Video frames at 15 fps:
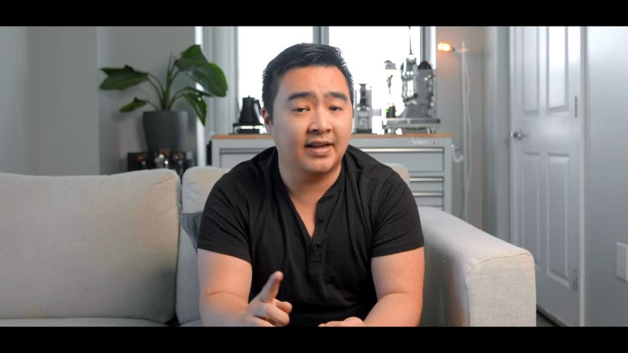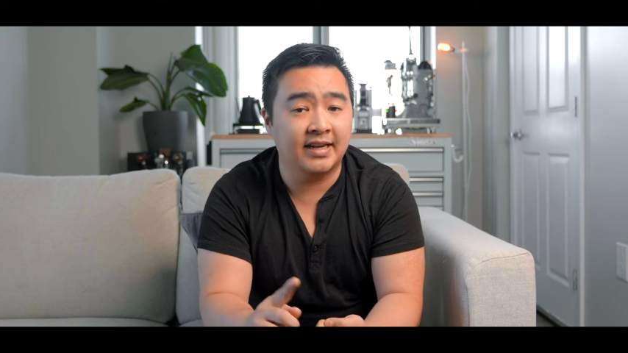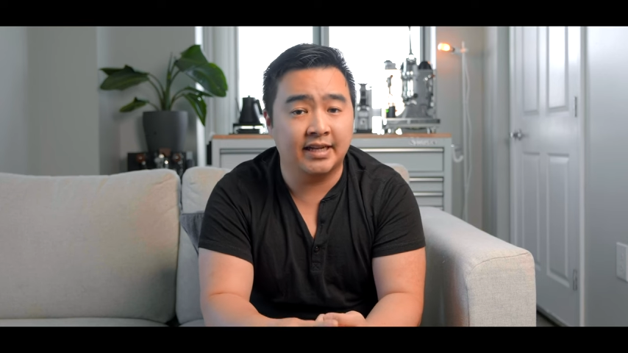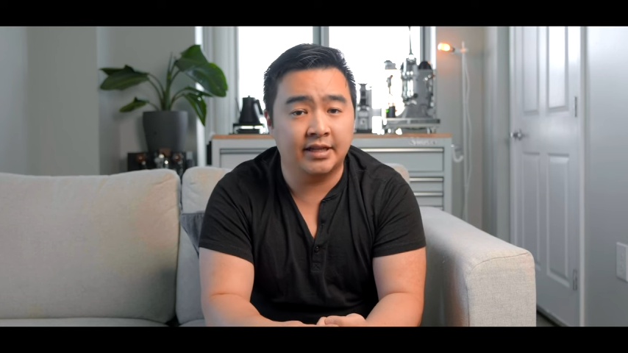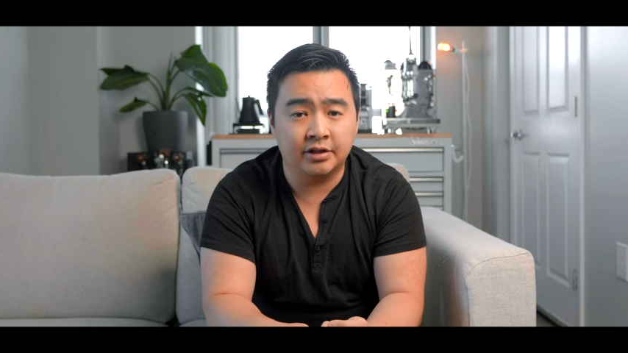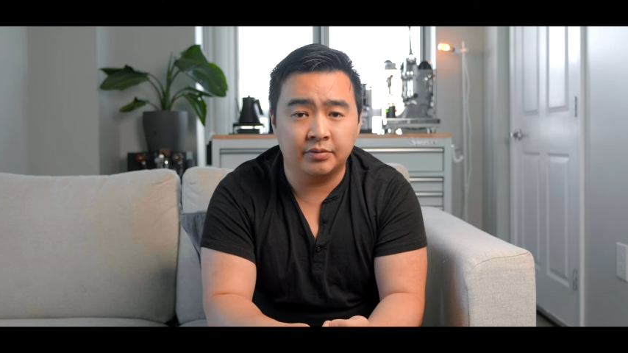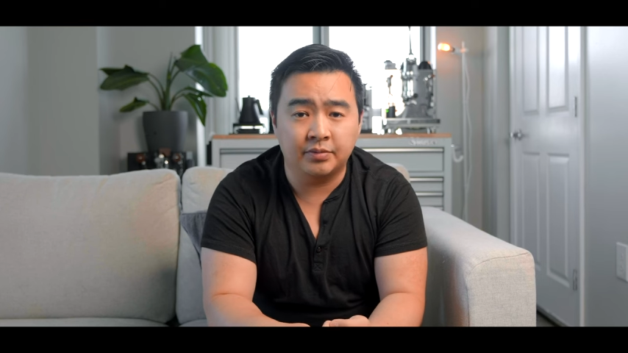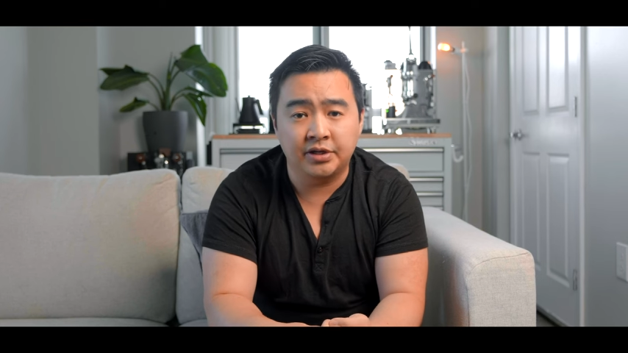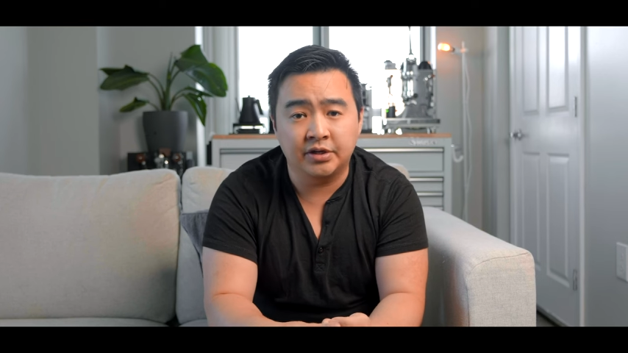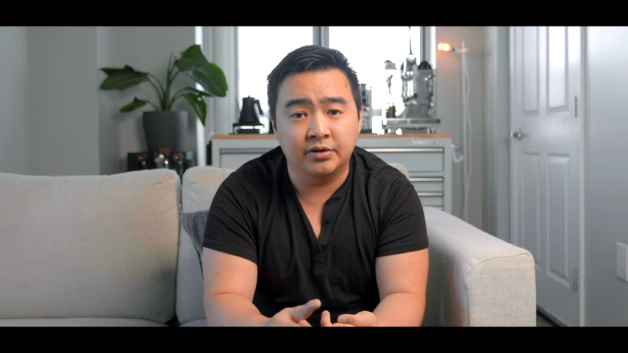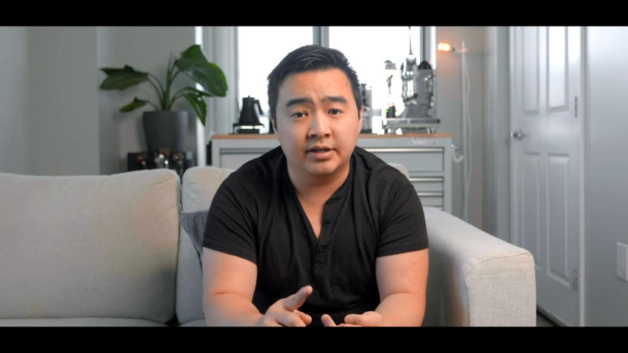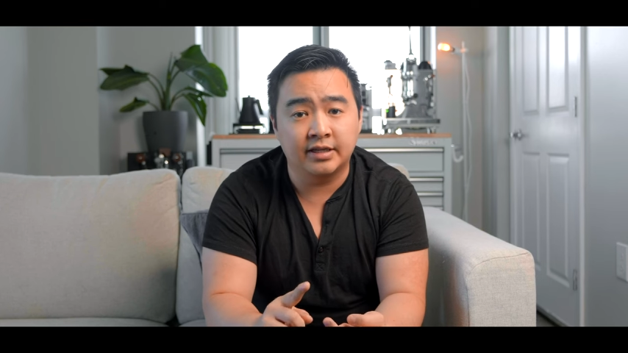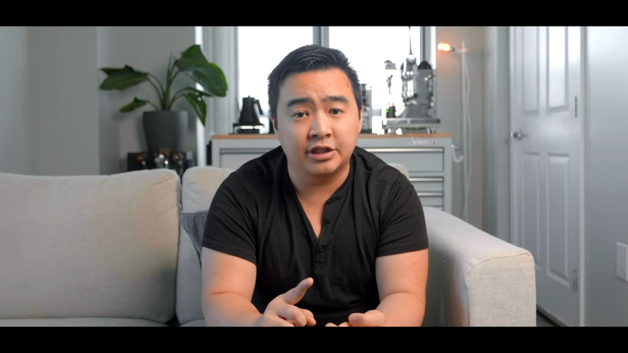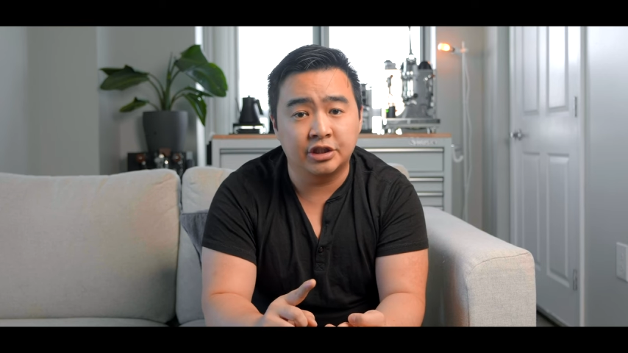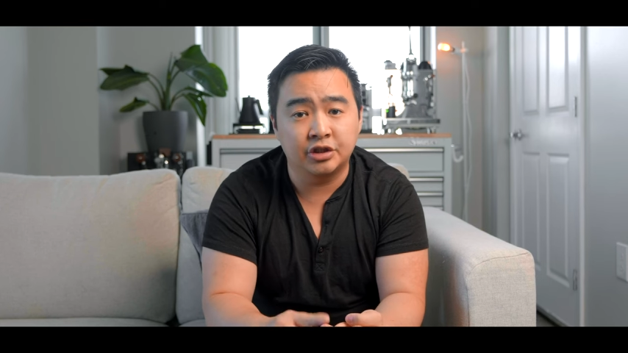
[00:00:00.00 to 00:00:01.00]
eighty-three or
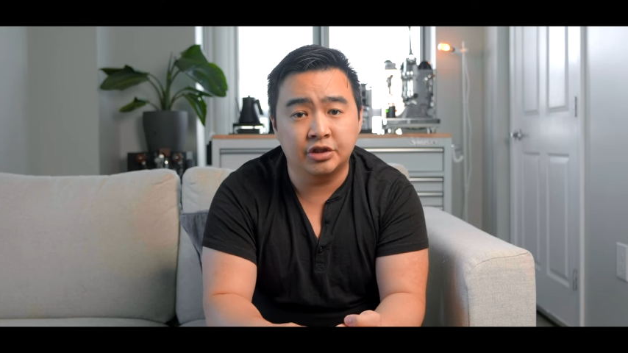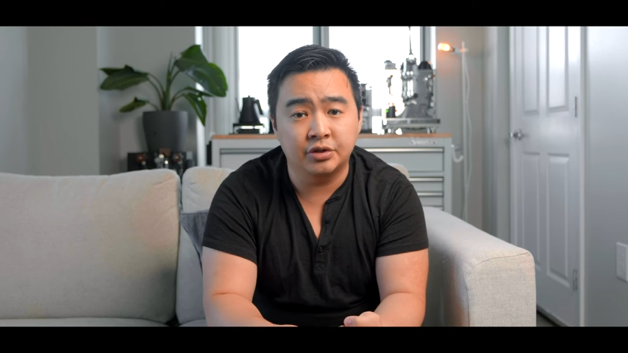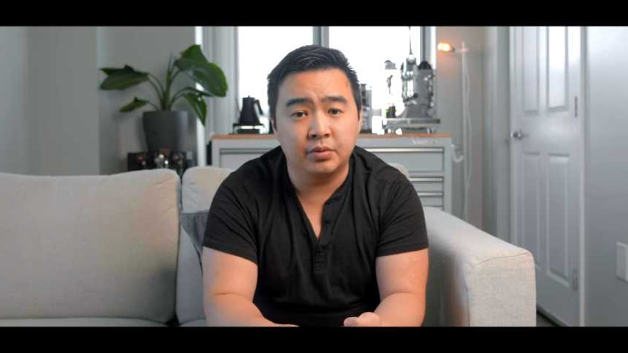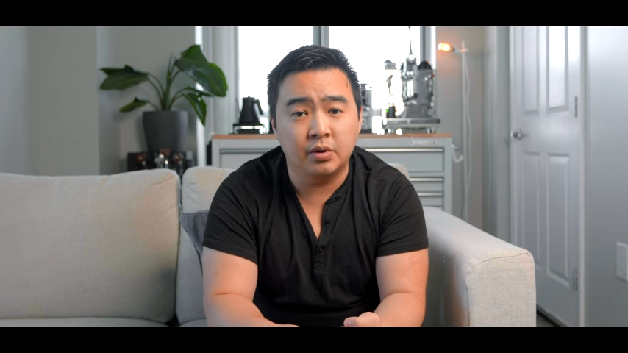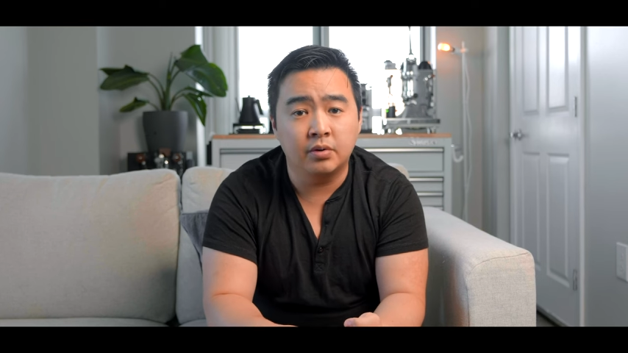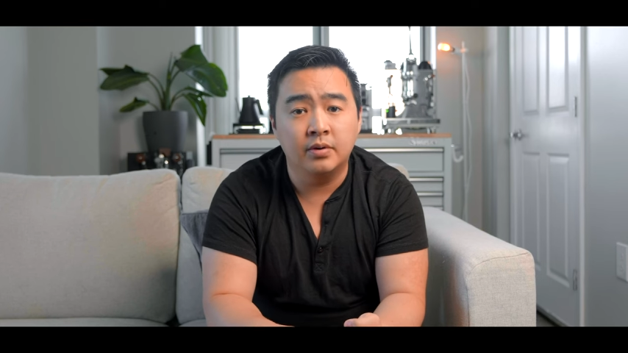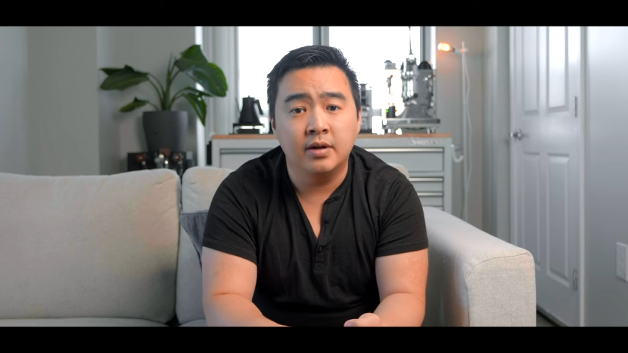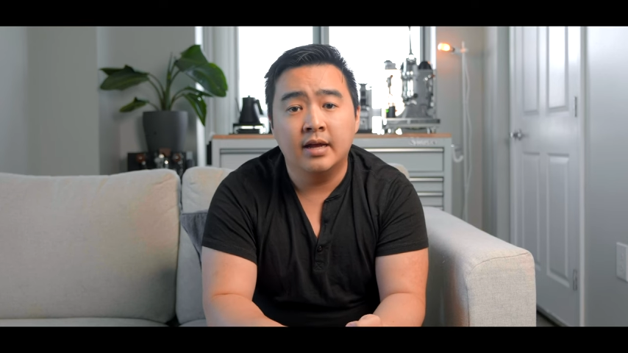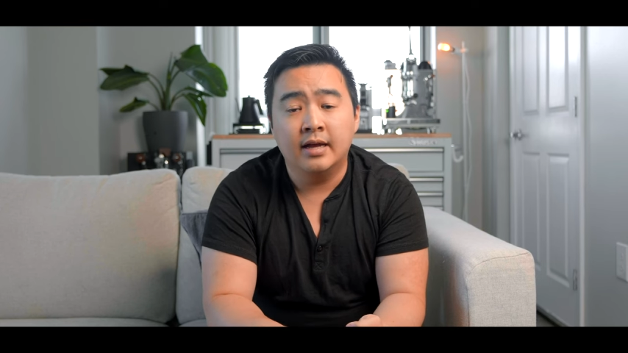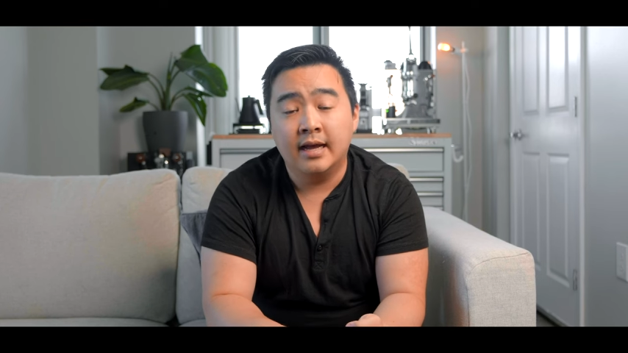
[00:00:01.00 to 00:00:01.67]
the Niche Duo,